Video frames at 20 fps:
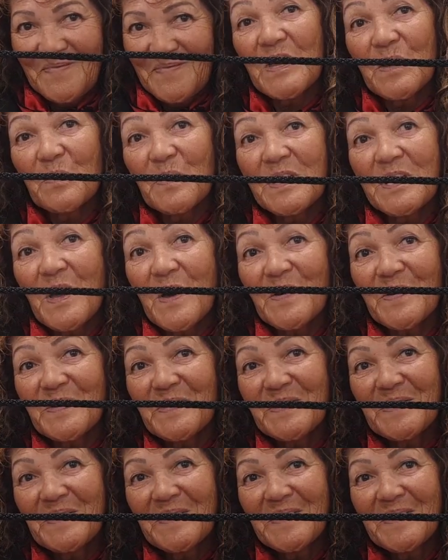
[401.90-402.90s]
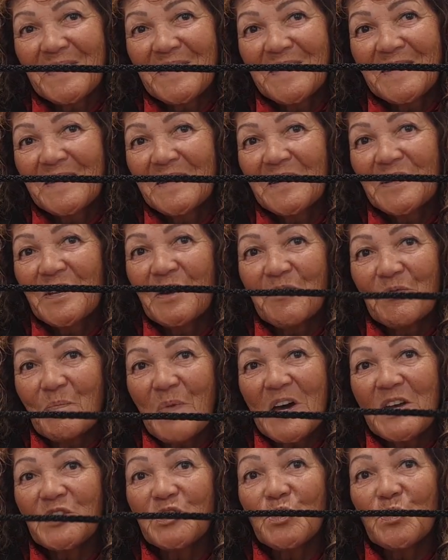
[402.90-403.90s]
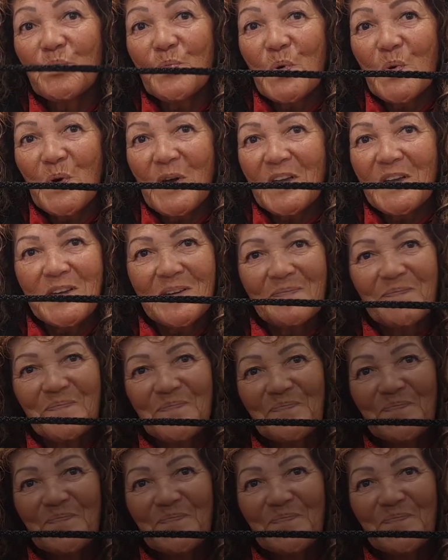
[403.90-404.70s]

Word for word: Here we go. You've made your point.